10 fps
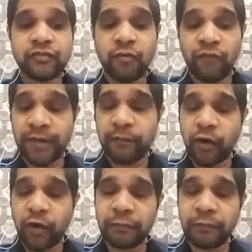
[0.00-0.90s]
so
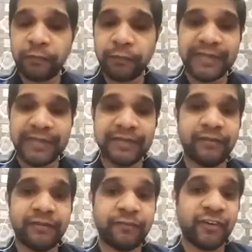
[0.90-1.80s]

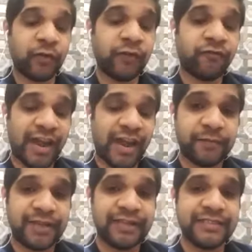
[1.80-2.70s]

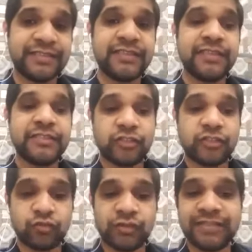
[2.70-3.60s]
1.5 million
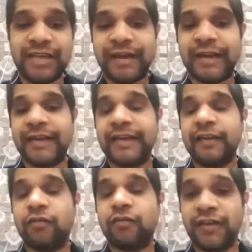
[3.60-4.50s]
students are
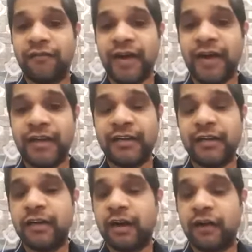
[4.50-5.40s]
getting qualified
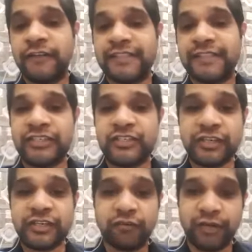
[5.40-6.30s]
with the
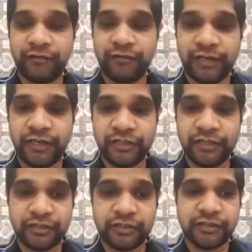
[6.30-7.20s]
engineering
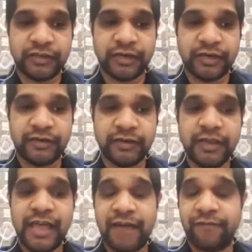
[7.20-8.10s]
qualification, right,
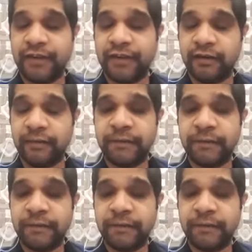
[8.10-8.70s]
every year.